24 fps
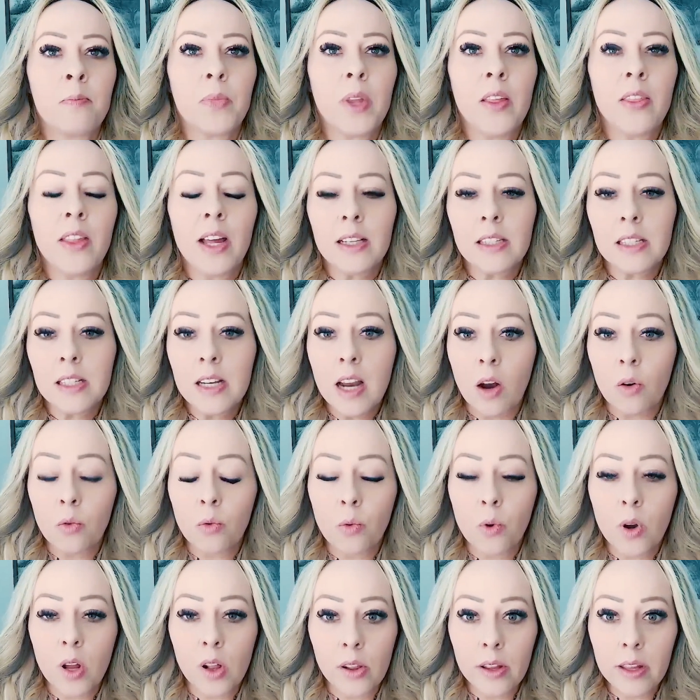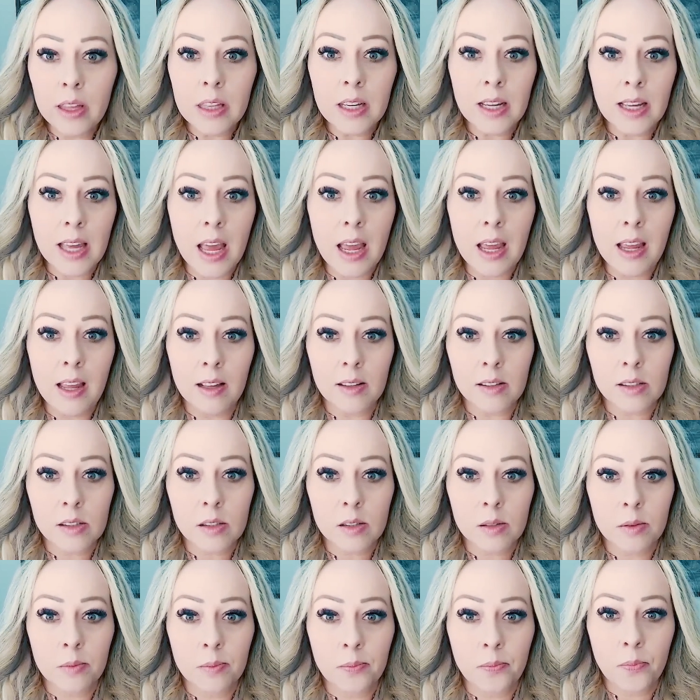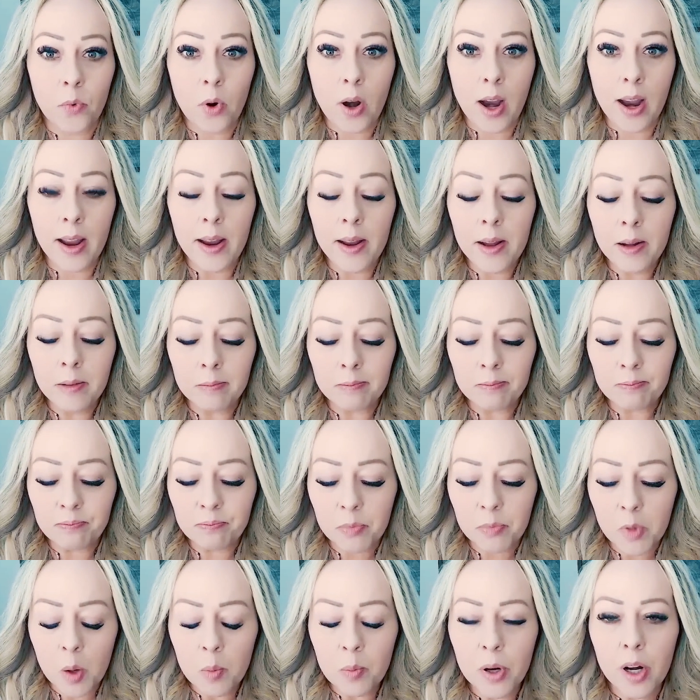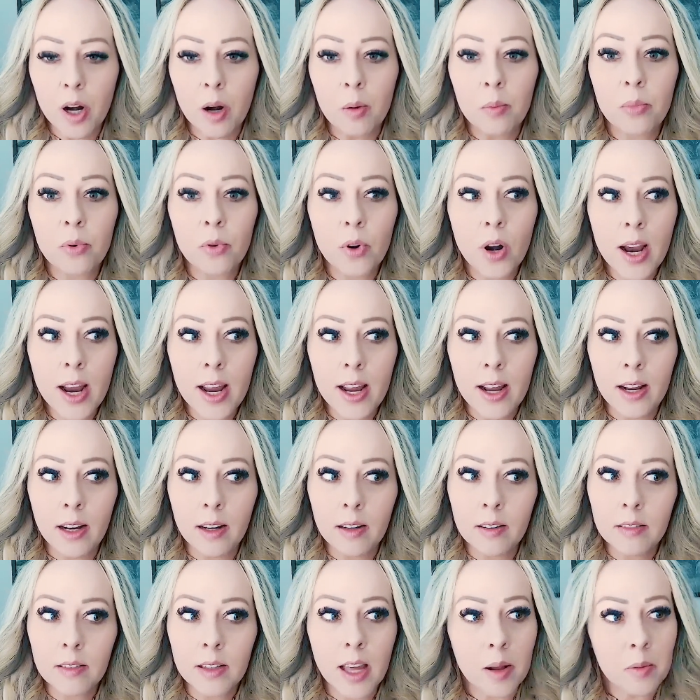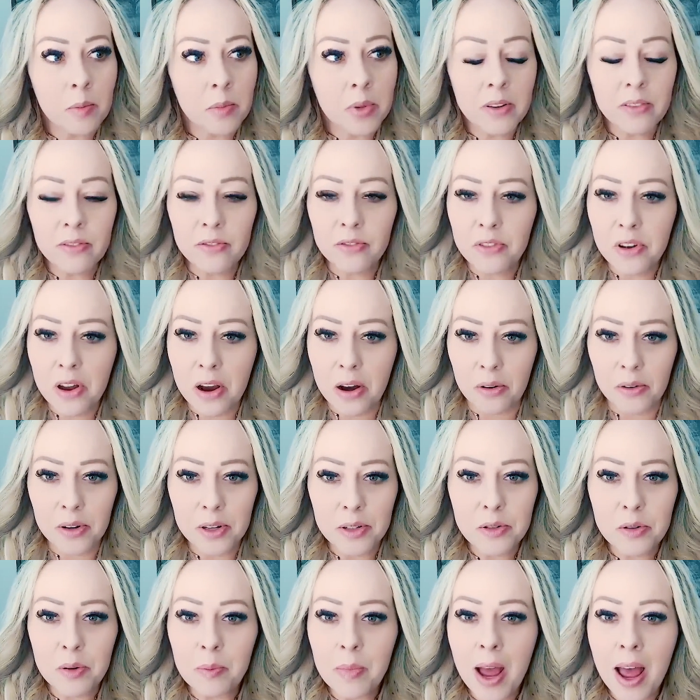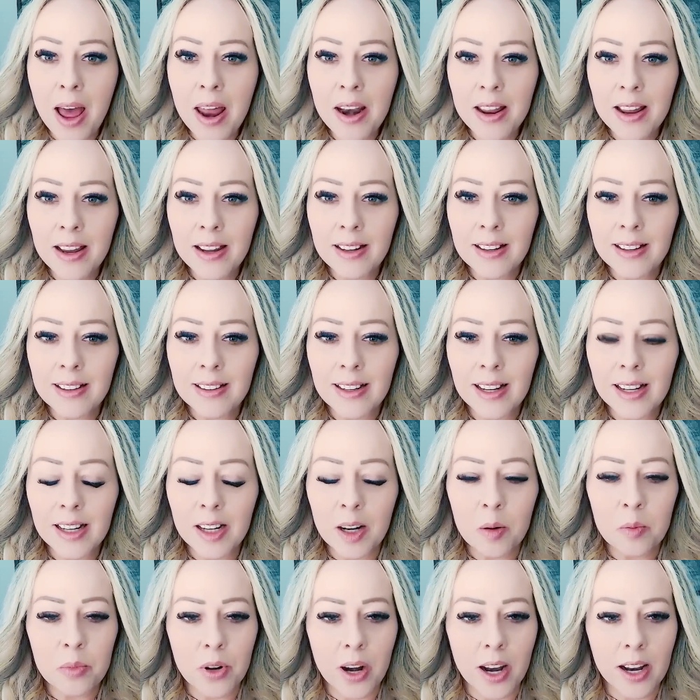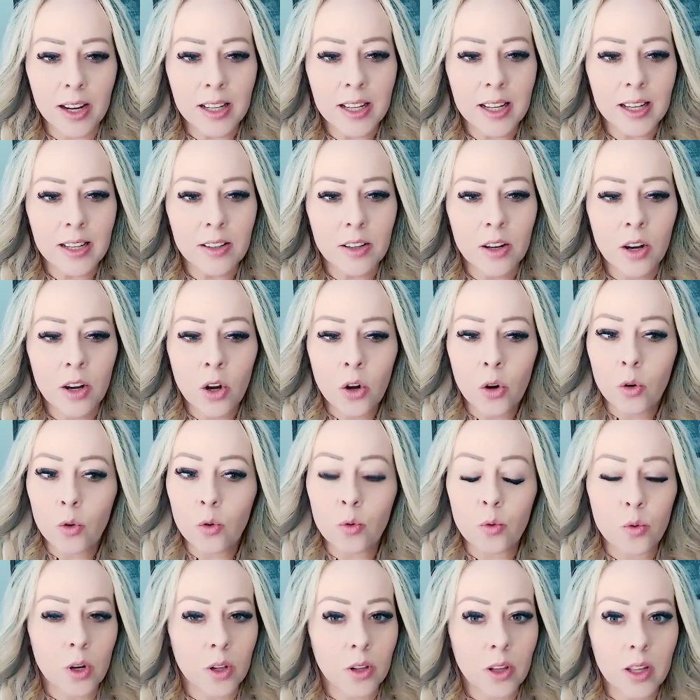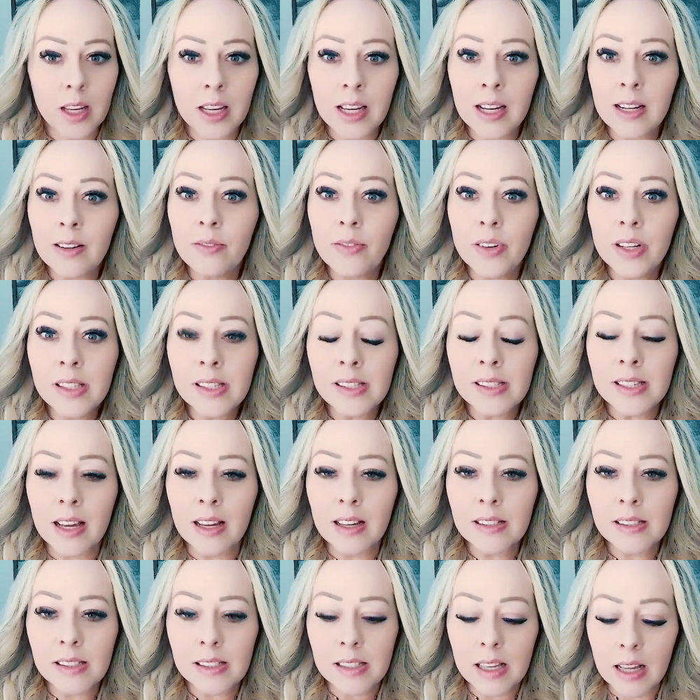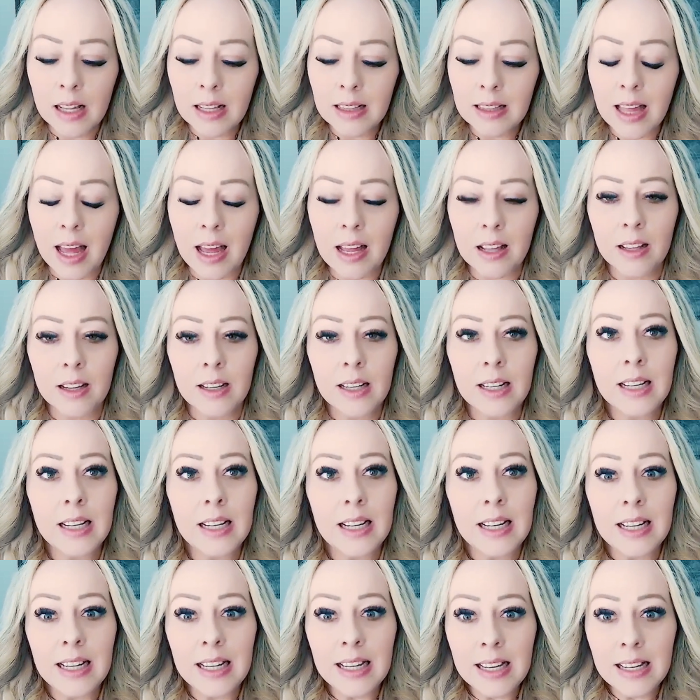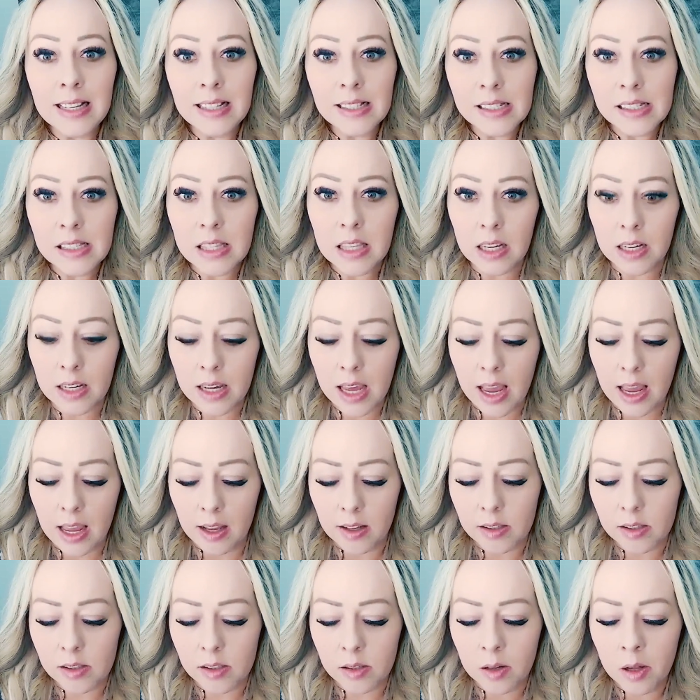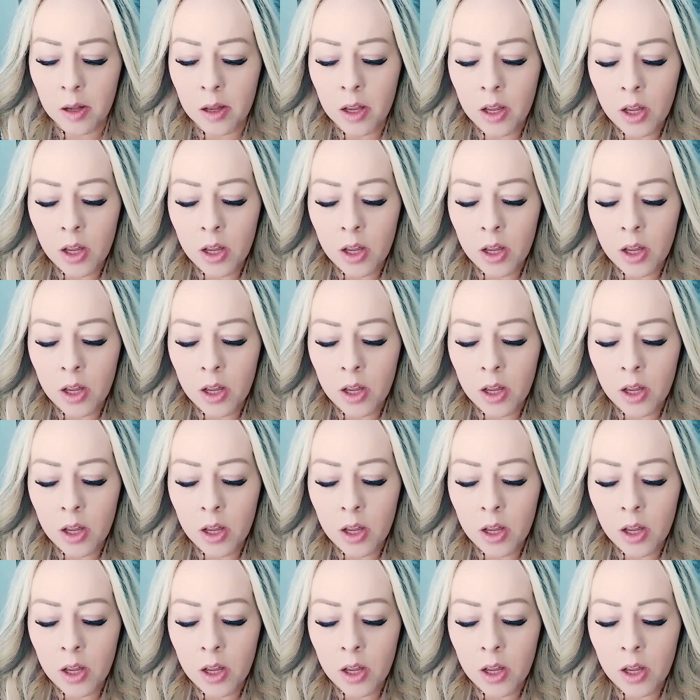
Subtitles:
And that's not really the case, right? But our brain can be very dramatic and our brain can really convince us that it is the case.